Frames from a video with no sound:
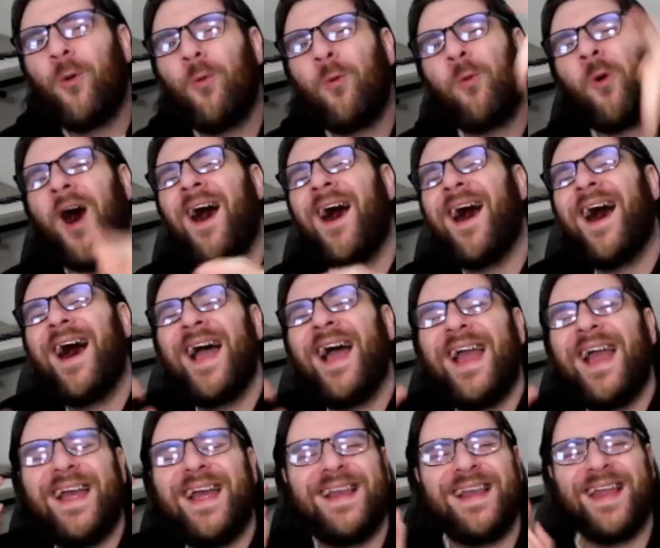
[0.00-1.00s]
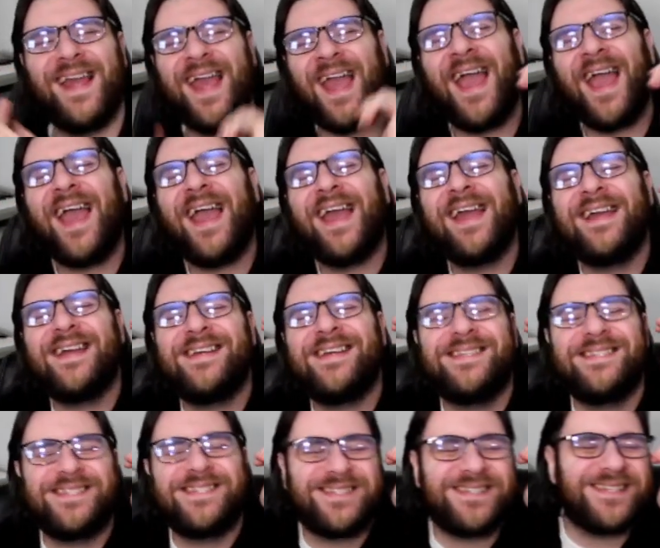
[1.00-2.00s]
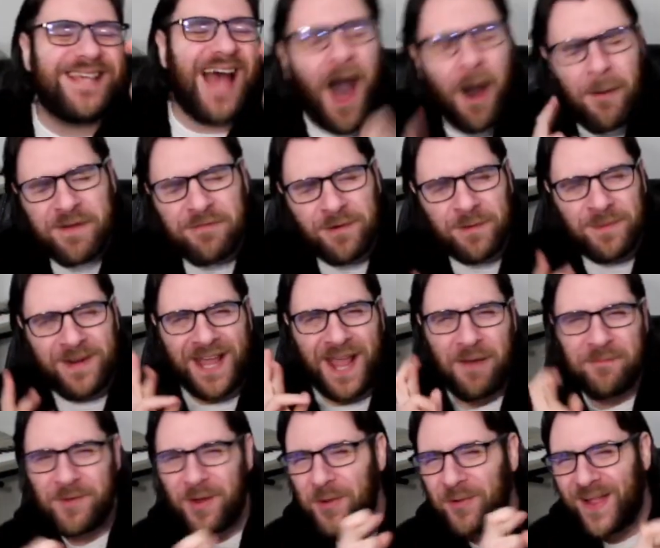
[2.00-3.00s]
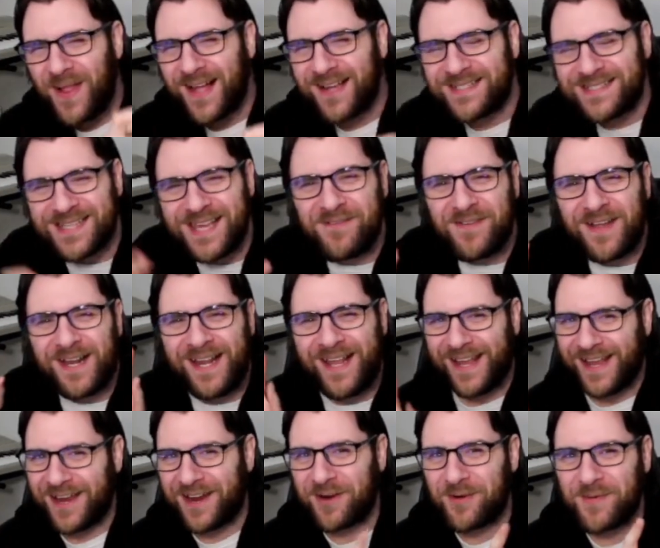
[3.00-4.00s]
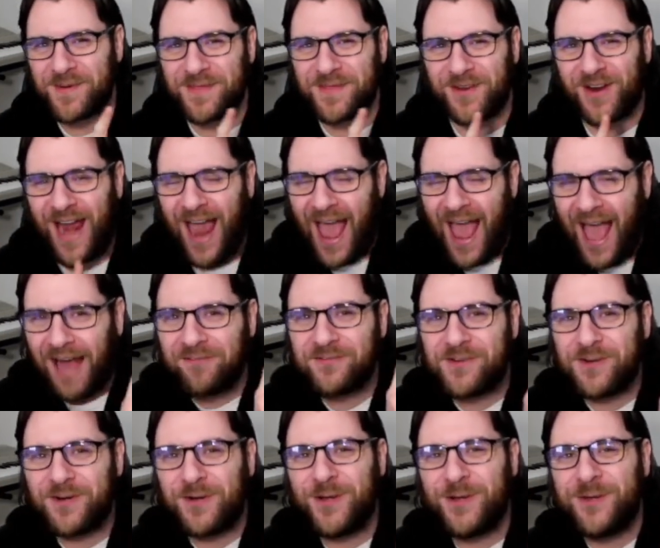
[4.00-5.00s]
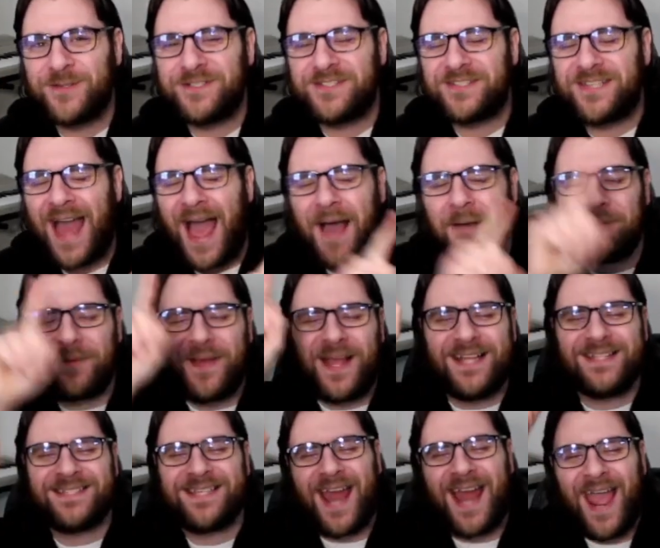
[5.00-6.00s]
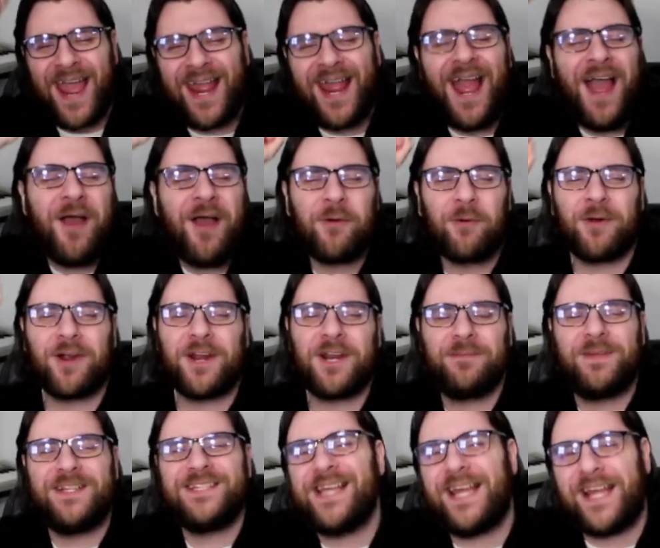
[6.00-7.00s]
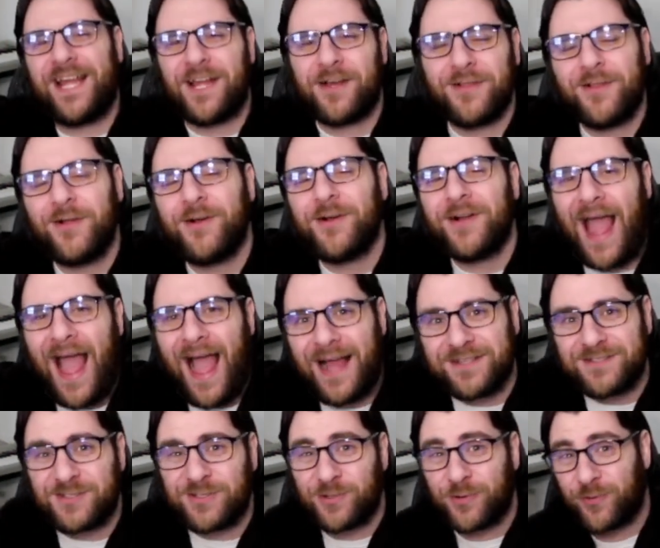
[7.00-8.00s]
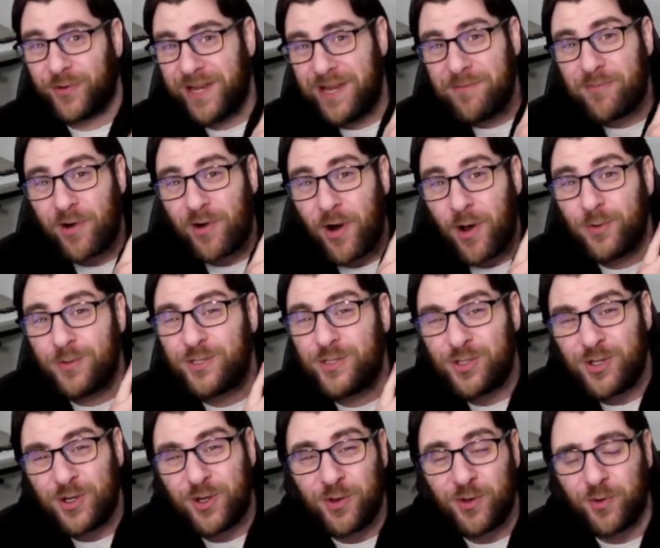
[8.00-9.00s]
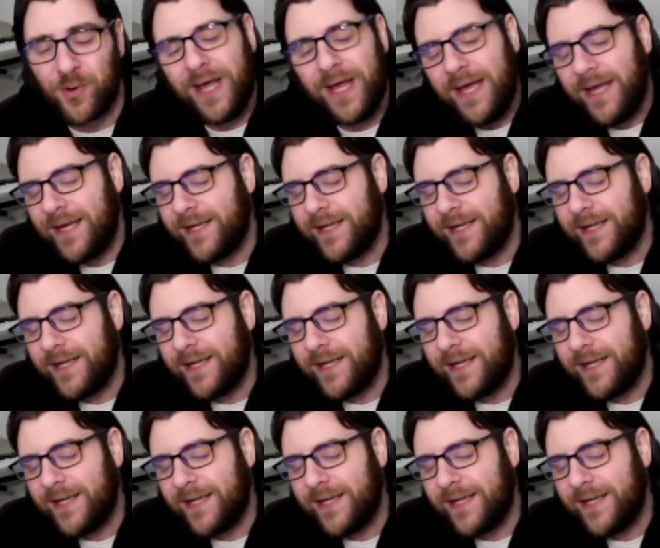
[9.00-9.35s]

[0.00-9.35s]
What is up, everybody? I'm No Lux Given here with your afternoon snap, and today we're going to be taking a look at Cerebro 2.